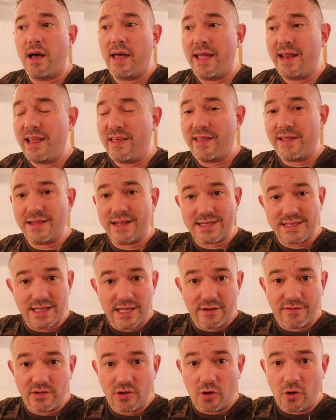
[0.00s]
anything that's
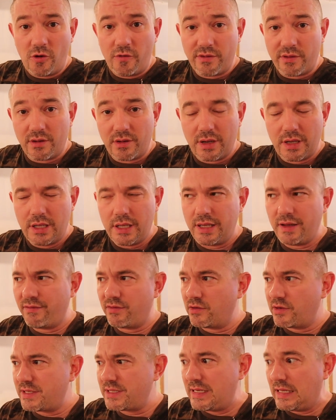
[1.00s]
left over,
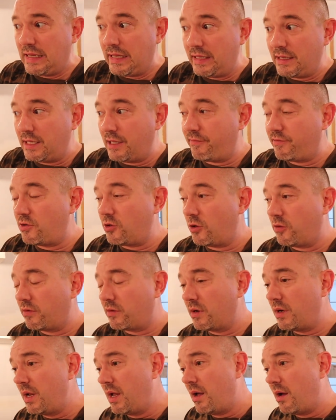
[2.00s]
if there is anything left
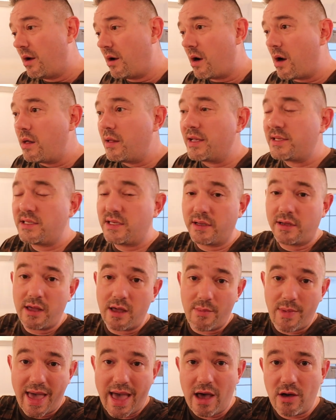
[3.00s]
over, all has to
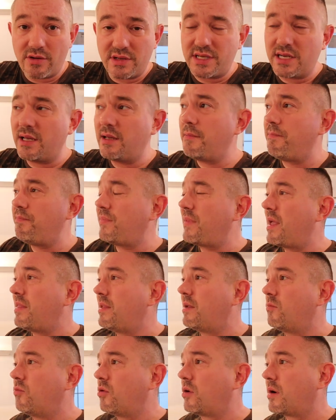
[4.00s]
come out. And
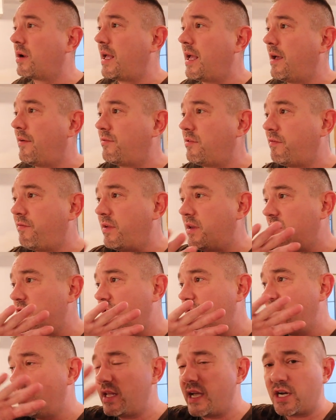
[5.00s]
then we're gonna have to
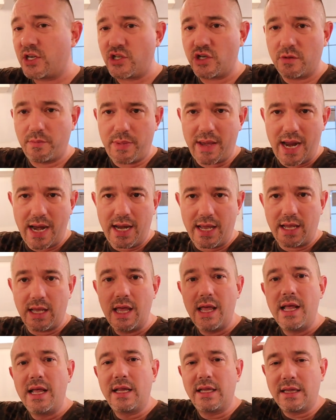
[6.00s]
finish the texture, painting,
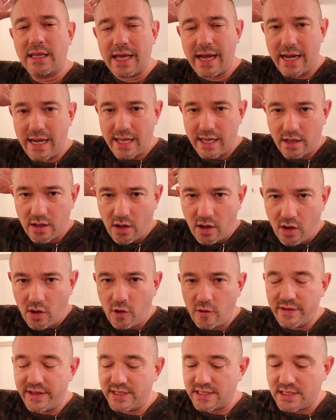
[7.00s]
lighting,
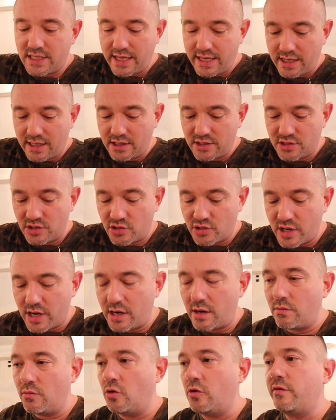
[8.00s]
all these things to try
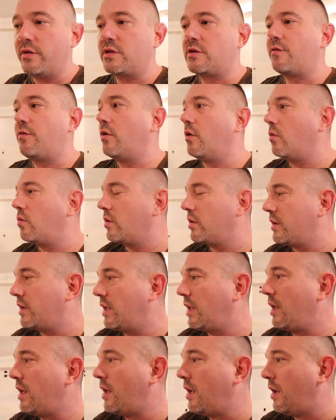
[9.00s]
to move us forward
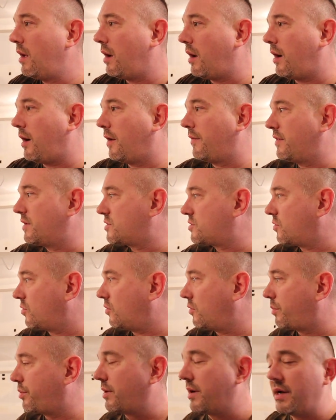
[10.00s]
on this
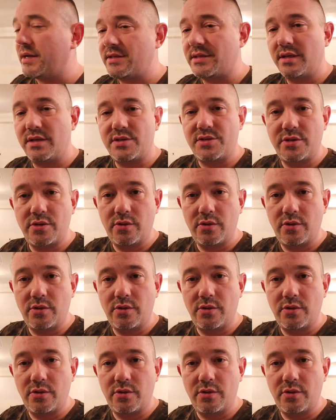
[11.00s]
whole process.